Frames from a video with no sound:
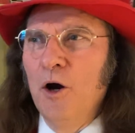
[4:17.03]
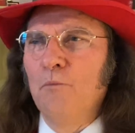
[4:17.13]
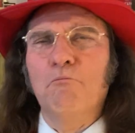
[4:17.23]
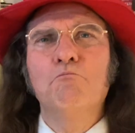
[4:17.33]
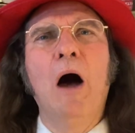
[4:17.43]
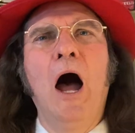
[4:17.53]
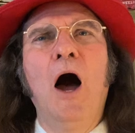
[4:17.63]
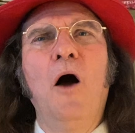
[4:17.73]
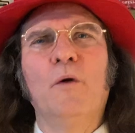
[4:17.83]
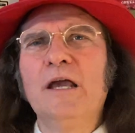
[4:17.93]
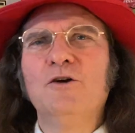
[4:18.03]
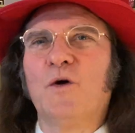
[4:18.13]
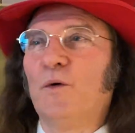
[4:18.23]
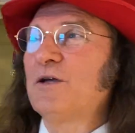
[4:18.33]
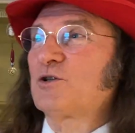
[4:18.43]
Merry
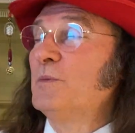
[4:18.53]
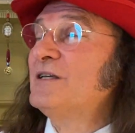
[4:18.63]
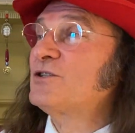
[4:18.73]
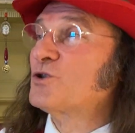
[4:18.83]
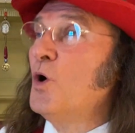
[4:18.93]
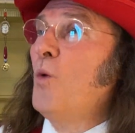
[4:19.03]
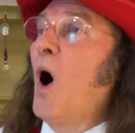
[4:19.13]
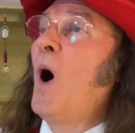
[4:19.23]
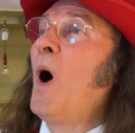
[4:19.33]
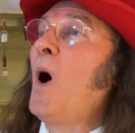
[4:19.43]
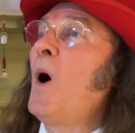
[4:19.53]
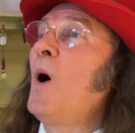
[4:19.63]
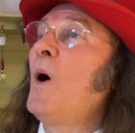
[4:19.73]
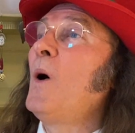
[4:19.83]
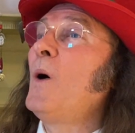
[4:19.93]
Christmas to
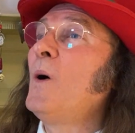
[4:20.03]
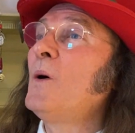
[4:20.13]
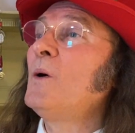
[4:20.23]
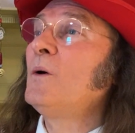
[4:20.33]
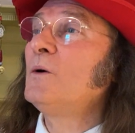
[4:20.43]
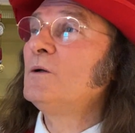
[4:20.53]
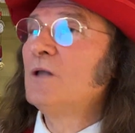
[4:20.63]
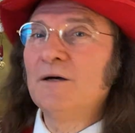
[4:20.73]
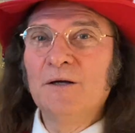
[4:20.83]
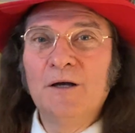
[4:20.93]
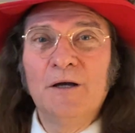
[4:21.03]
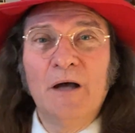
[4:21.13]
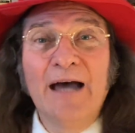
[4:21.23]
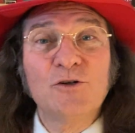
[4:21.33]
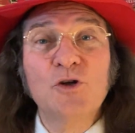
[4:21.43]
all,
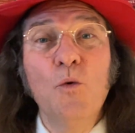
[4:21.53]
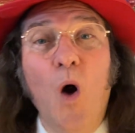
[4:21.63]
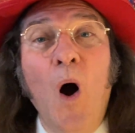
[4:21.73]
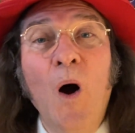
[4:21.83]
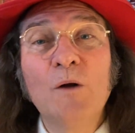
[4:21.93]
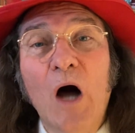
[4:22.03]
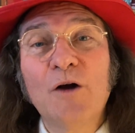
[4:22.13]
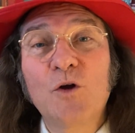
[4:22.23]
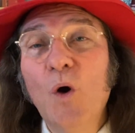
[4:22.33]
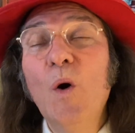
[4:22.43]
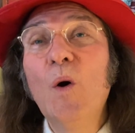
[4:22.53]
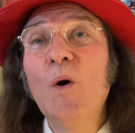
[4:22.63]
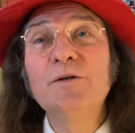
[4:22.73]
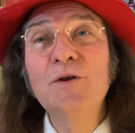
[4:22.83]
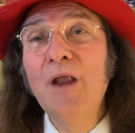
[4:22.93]
and to all a
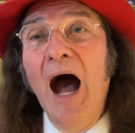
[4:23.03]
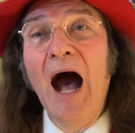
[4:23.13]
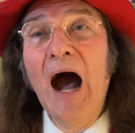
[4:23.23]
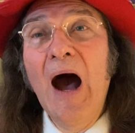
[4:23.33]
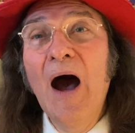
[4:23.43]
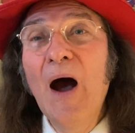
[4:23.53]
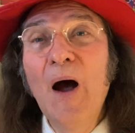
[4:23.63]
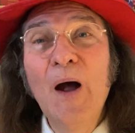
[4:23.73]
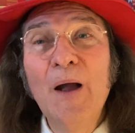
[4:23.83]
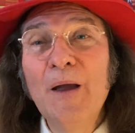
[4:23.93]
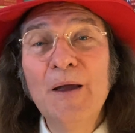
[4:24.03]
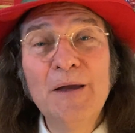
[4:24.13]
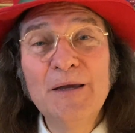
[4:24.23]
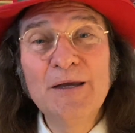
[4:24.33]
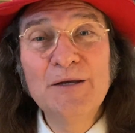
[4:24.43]
good
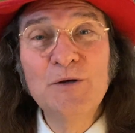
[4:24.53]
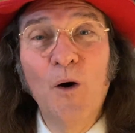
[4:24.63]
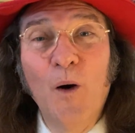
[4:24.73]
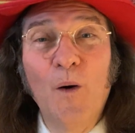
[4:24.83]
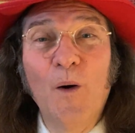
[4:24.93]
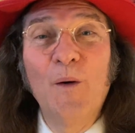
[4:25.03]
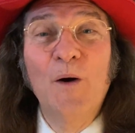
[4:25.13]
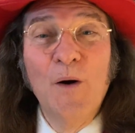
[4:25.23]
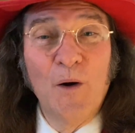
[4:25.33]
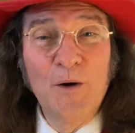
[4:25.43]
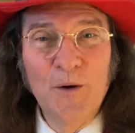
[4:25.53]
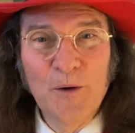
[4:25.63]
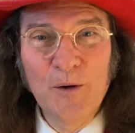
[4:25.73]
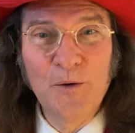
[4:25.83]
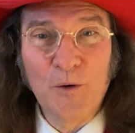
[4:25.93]
night. Ho, ho, ho,
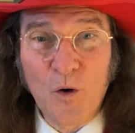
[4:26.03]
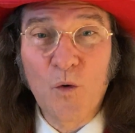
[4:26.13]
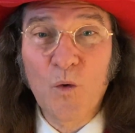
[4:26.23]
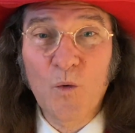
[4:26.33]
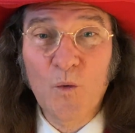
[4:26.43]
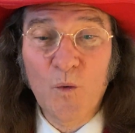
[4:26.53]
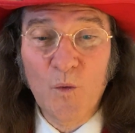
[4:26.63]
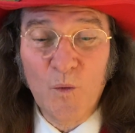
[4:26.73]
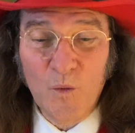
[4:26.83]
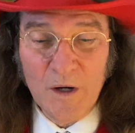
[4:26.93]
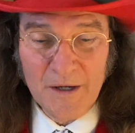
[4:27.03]
ho, ho.